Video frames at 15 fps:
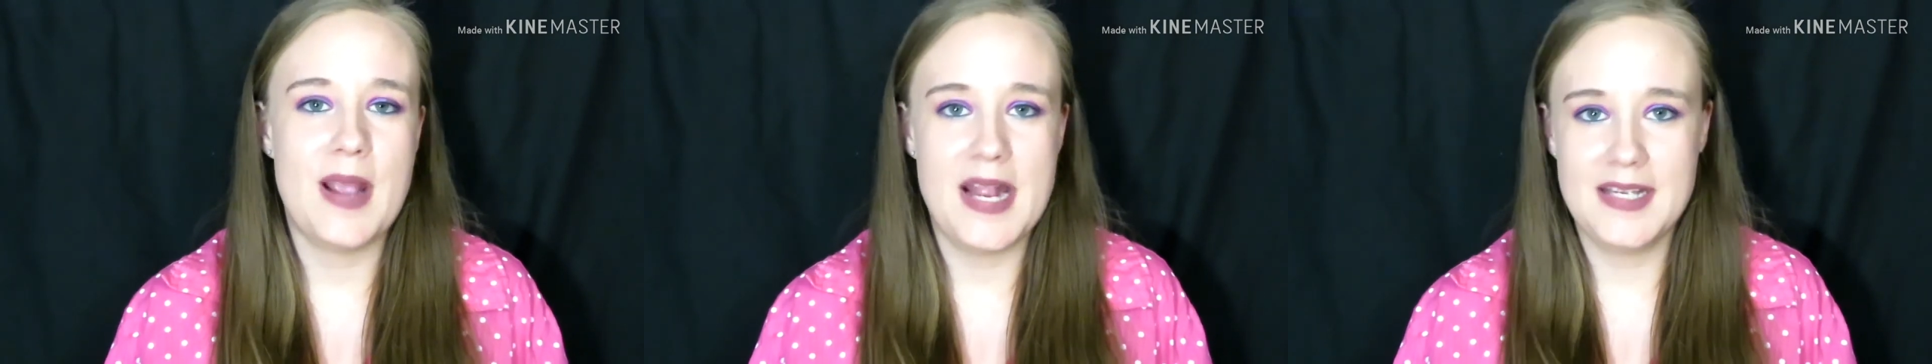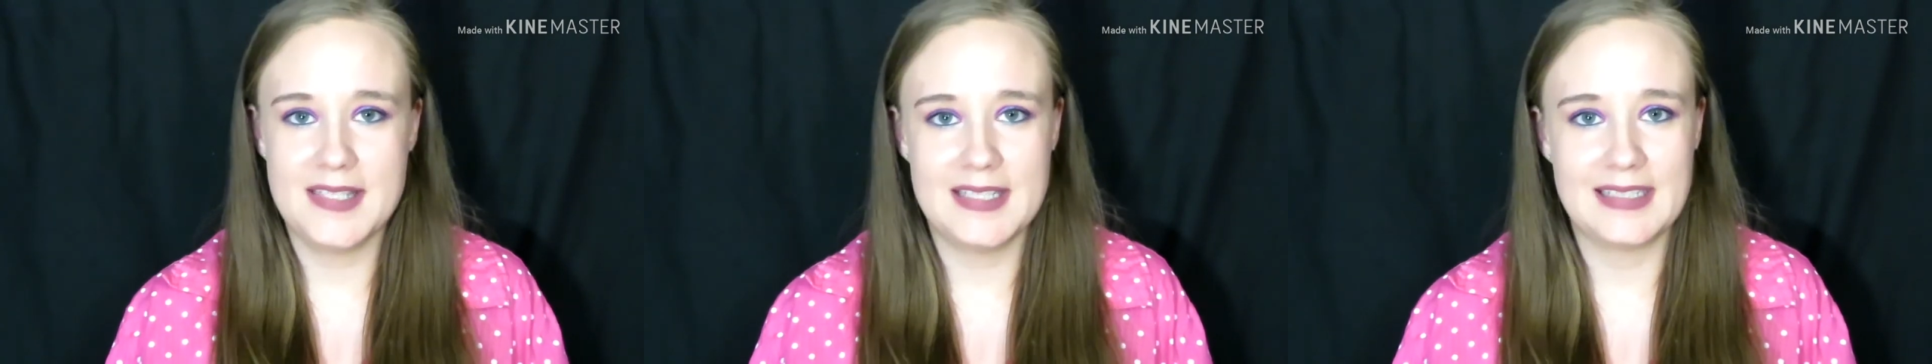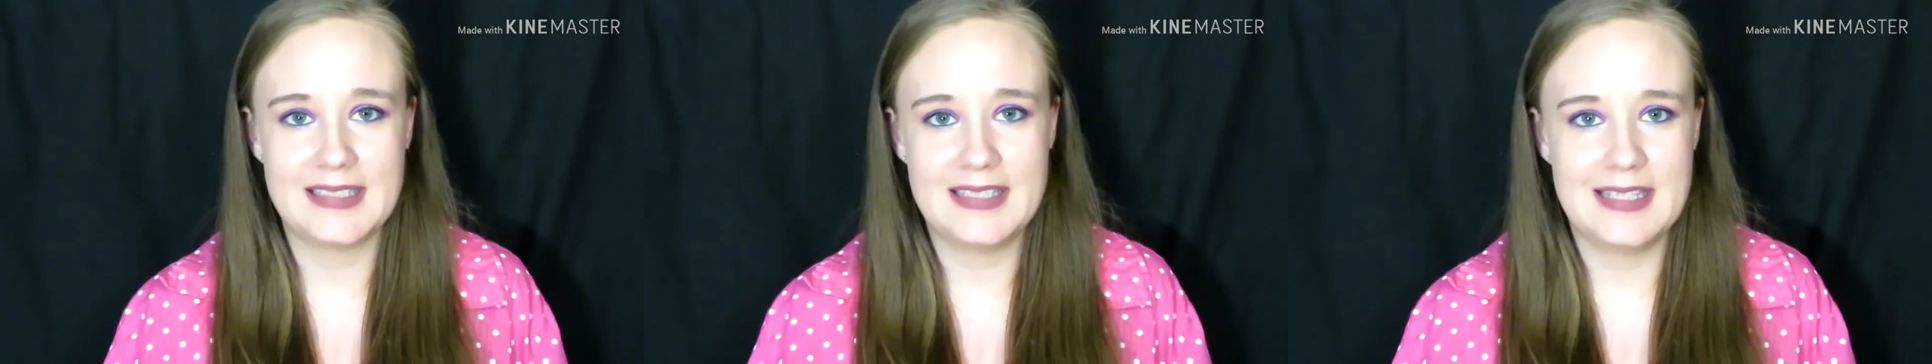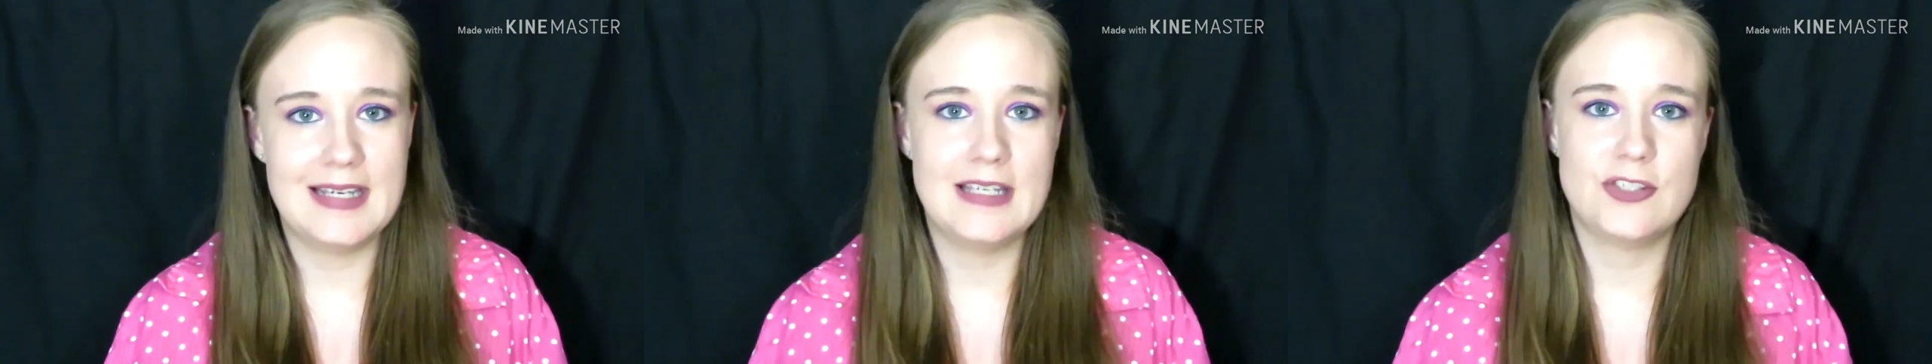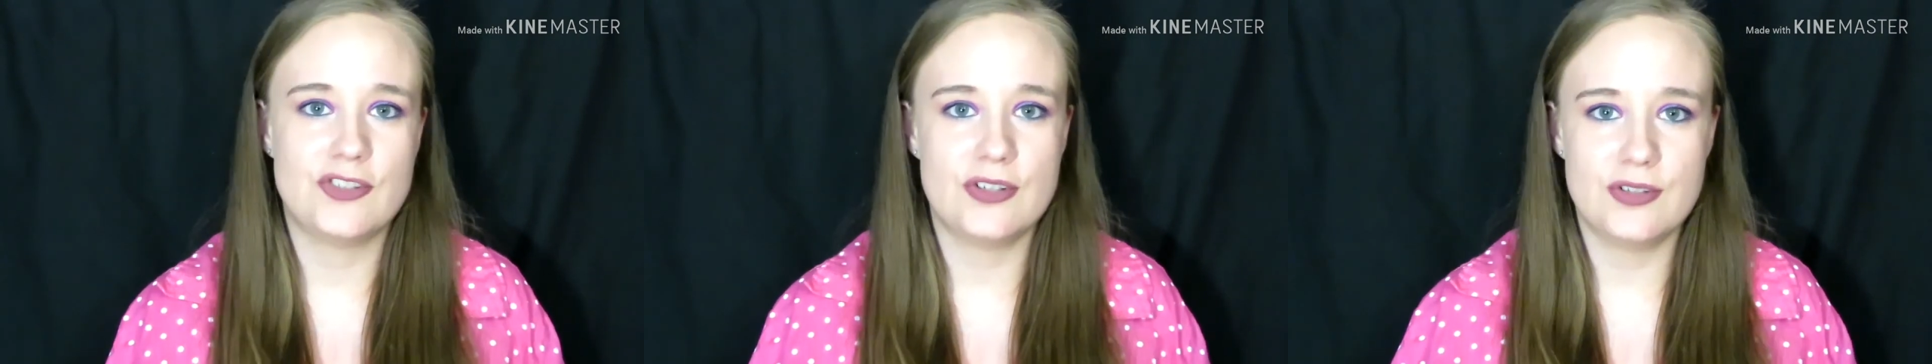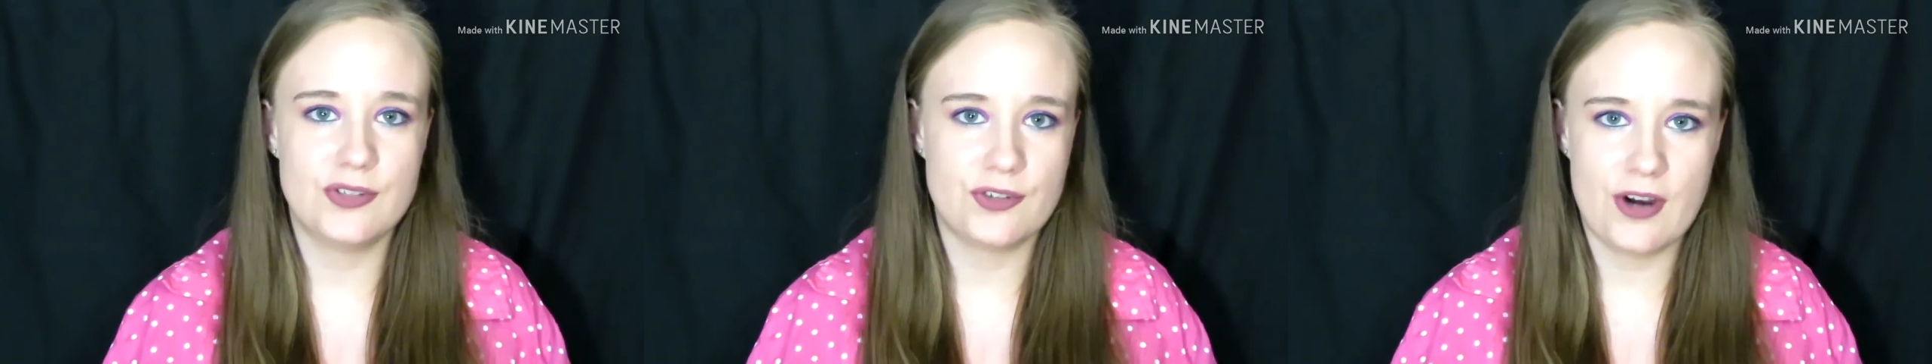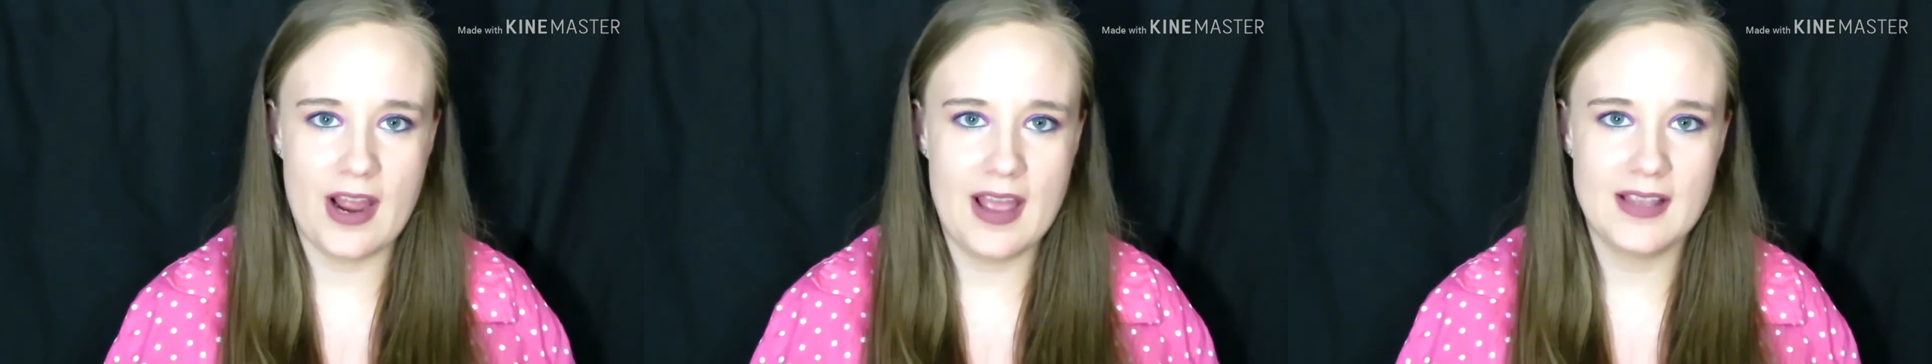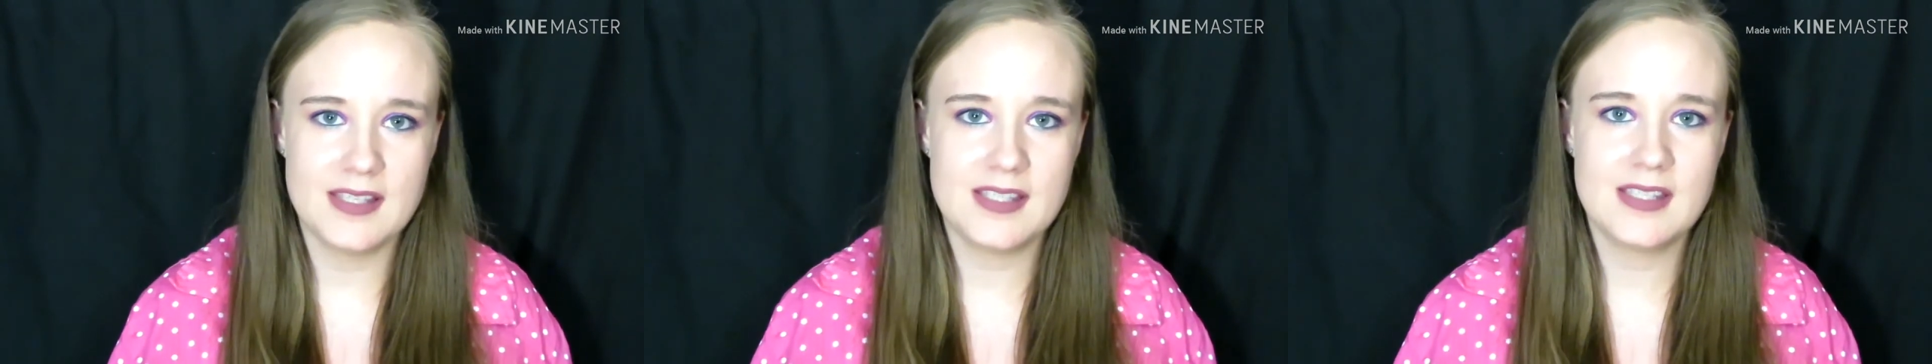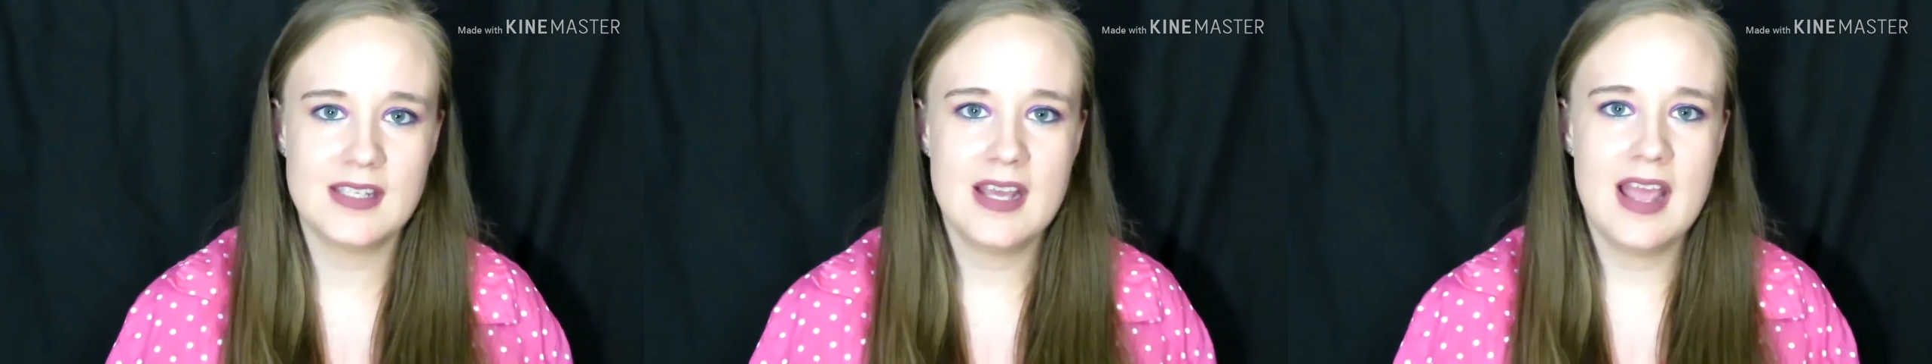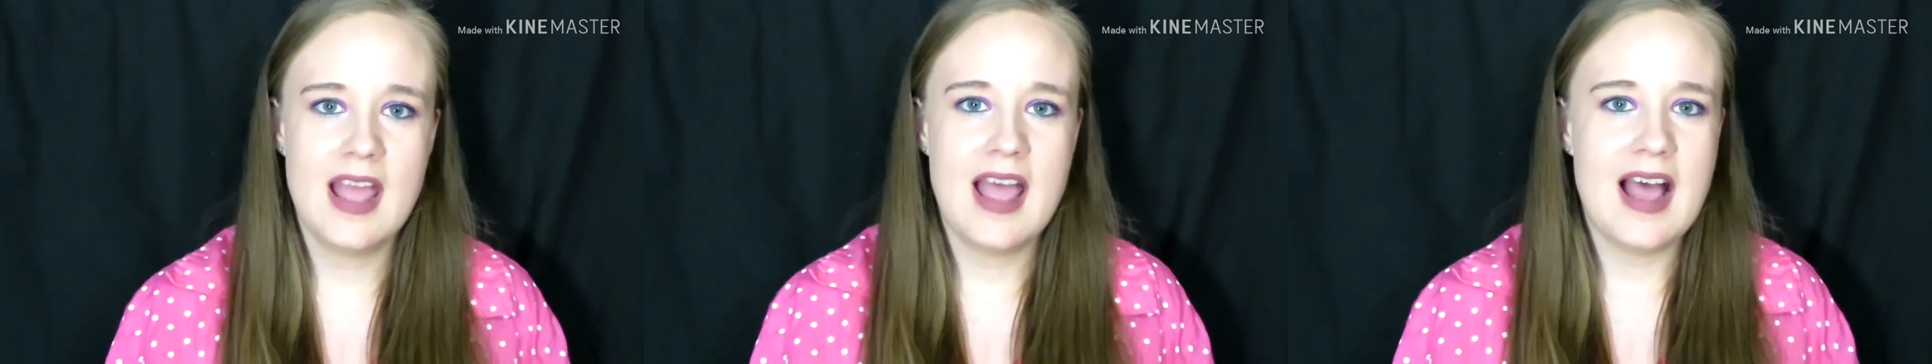basic t-shirt dress.